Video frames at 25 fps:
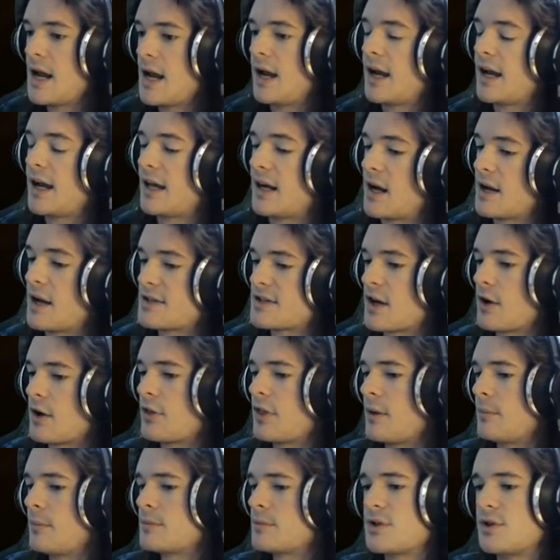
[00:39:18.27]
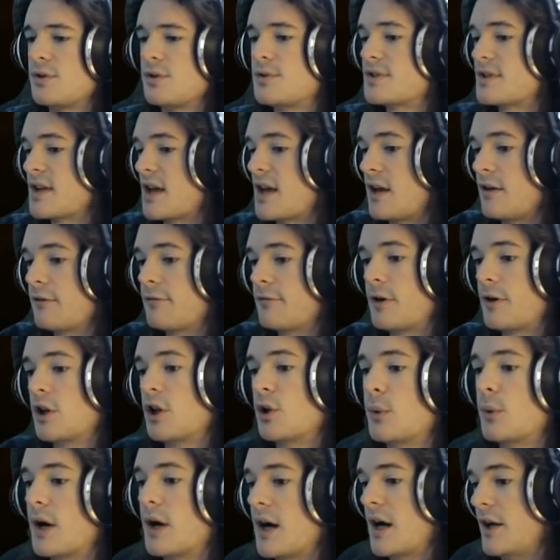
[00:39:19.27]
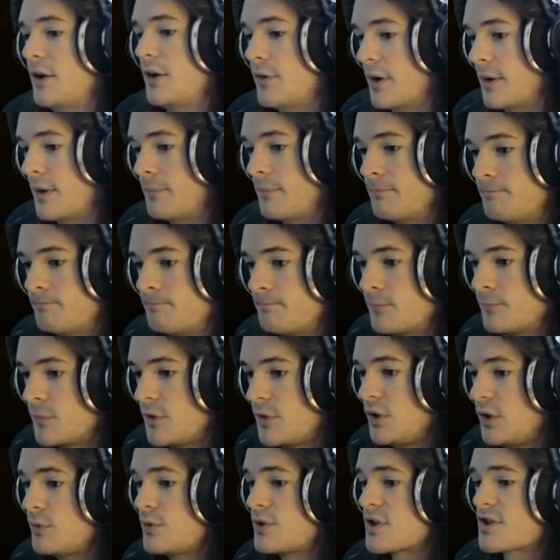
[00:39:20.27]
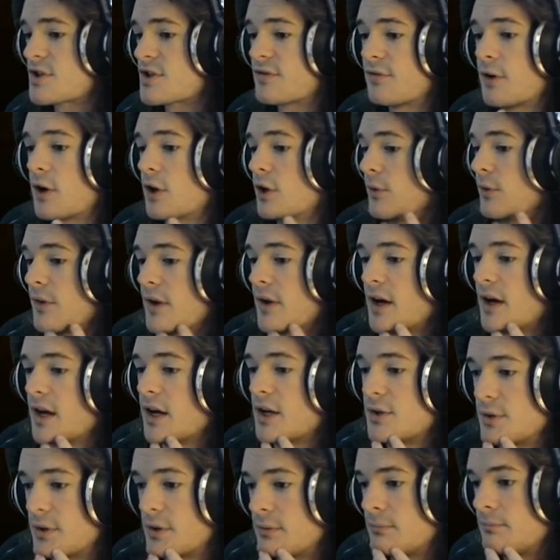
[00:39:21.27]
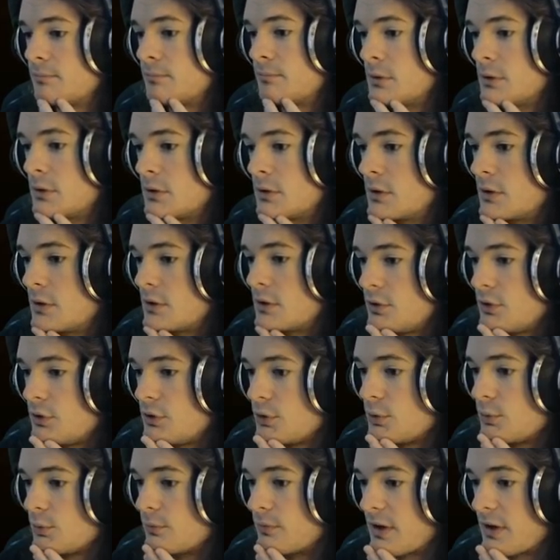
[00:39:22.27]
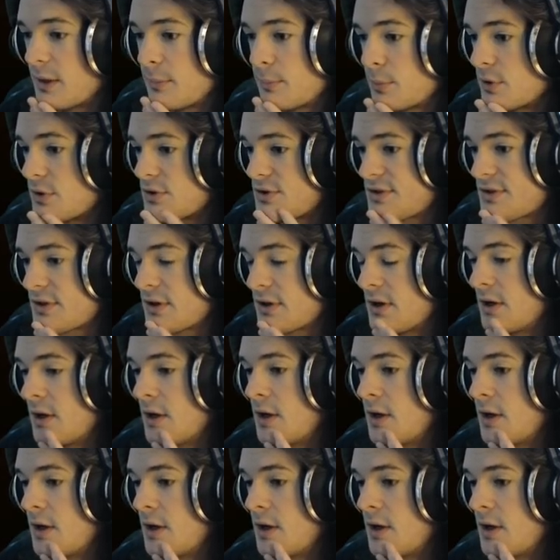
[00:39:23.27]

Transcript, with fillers: and I tell them to, say, follow a Hydra. You just follow the Hydra, you Vipers.